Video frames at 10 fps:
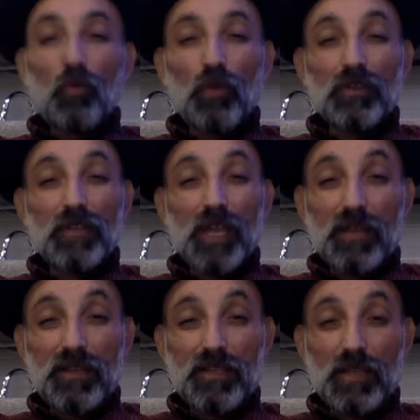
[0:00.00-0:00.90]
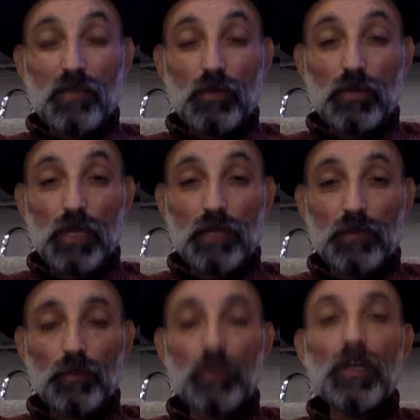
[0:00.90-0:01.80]
a lot of things I want to talk
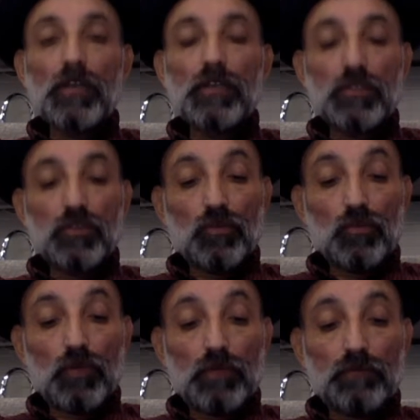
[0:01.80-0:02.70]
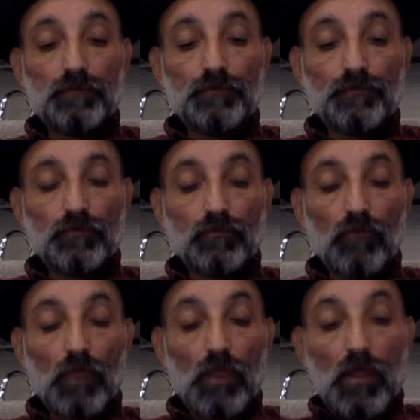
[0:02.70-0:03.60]
about. But in any case, so
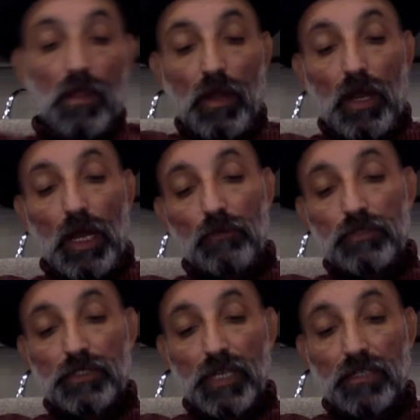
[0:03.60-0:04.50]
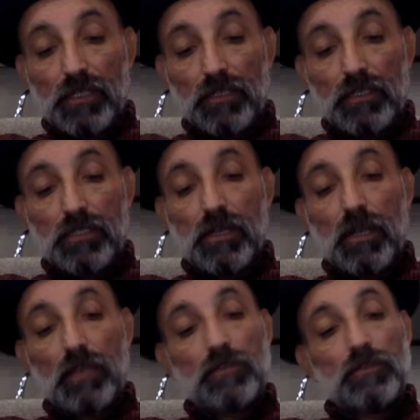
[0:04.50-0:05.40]
I was texting these
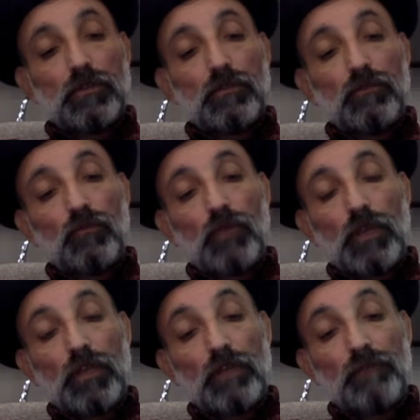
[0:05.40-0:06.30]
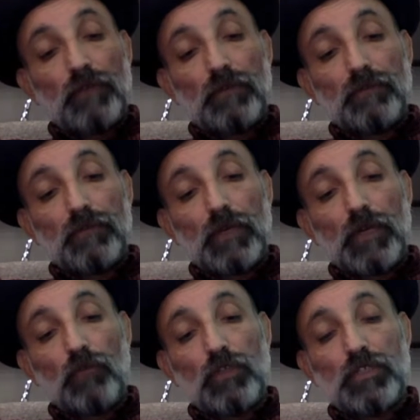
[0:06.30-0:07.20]
guys, where I come from
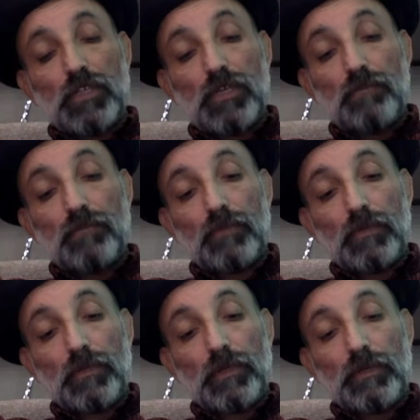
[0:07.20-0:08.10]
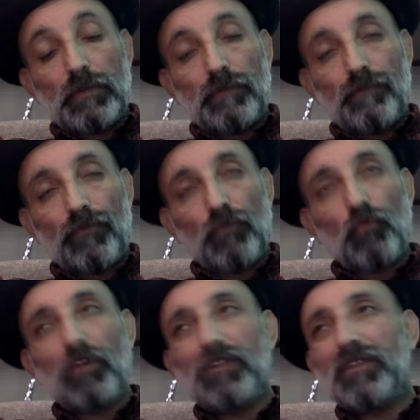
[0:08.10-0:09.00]
on WhatsApp.
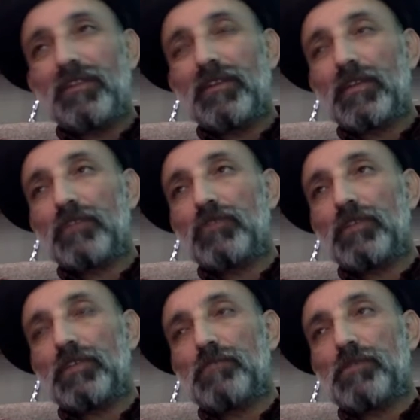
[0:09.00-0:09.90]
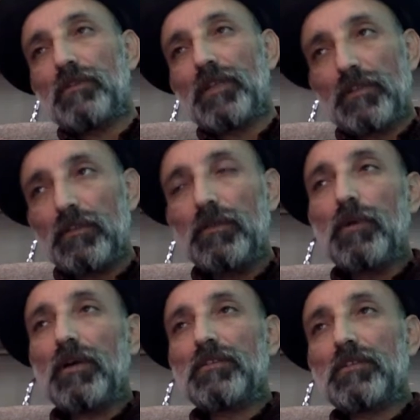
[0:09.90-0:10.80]
One thing that actually has been lately
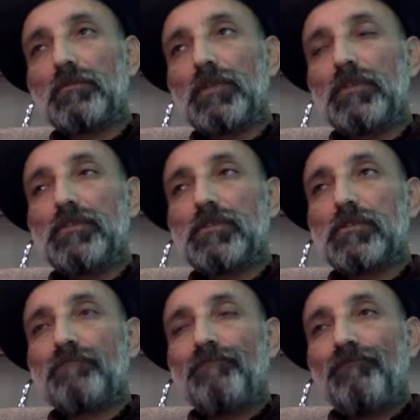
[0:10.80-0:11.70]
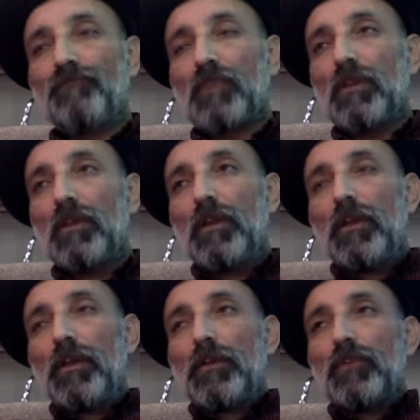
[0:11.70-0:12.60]
bothering me is,
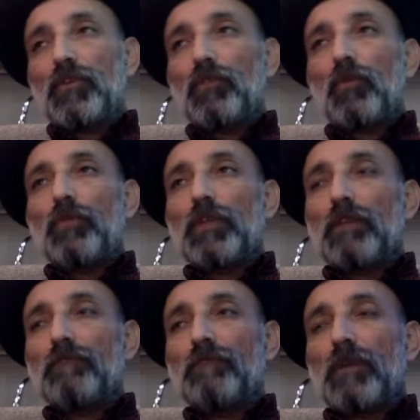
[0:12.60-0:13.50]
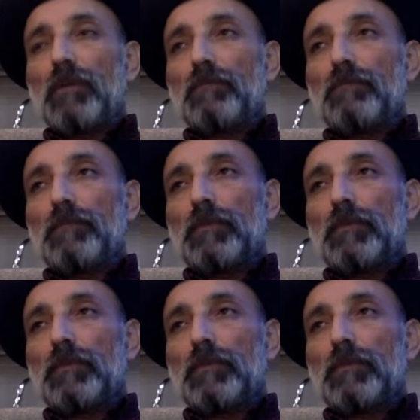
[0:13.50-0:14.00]
where we come from